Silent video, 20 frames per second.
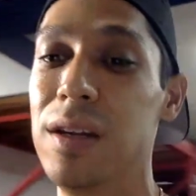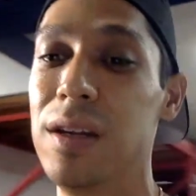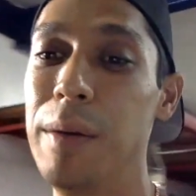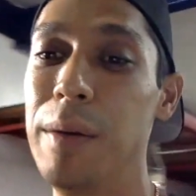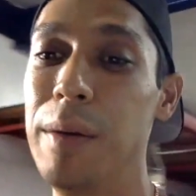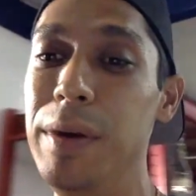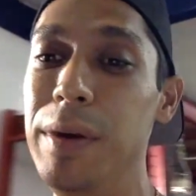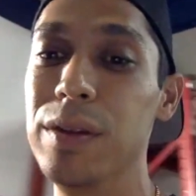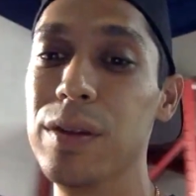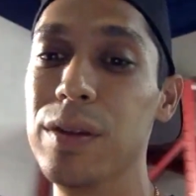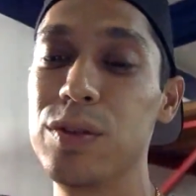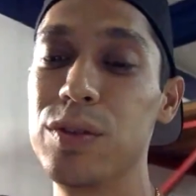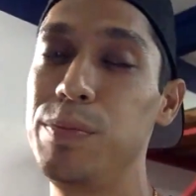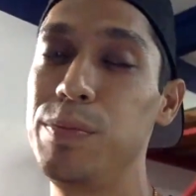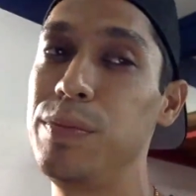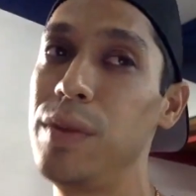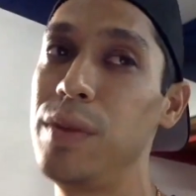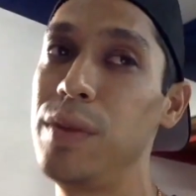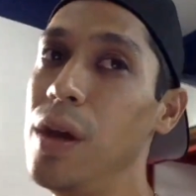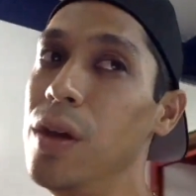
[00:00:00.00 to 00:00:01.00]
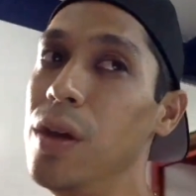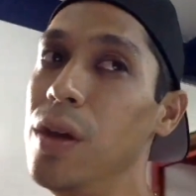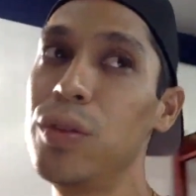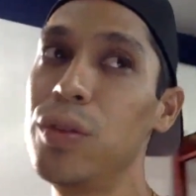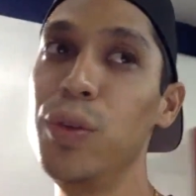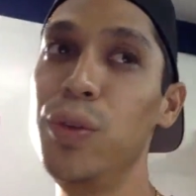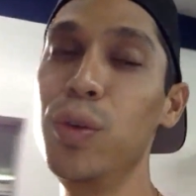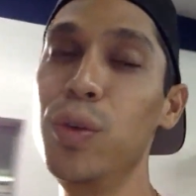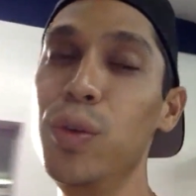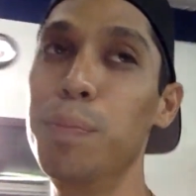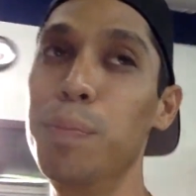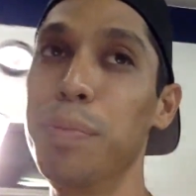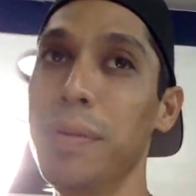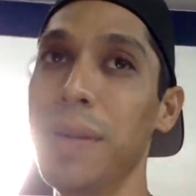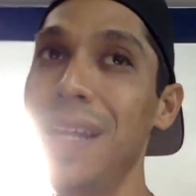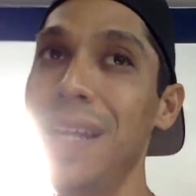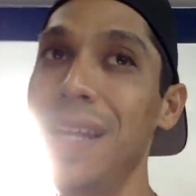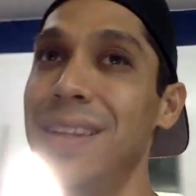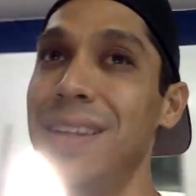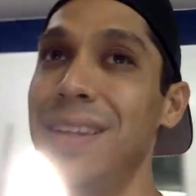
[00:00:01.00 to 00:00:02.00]
I mean, to do
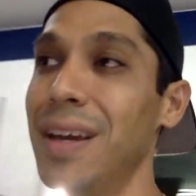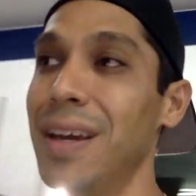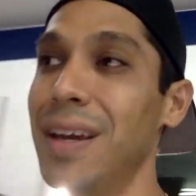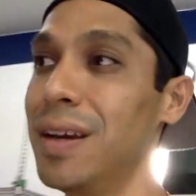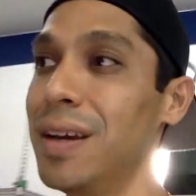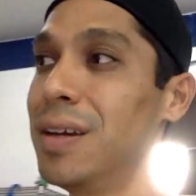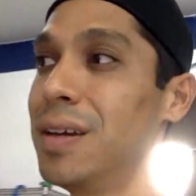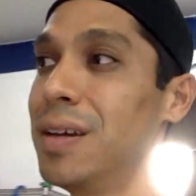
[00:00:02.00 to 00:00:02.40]
blending,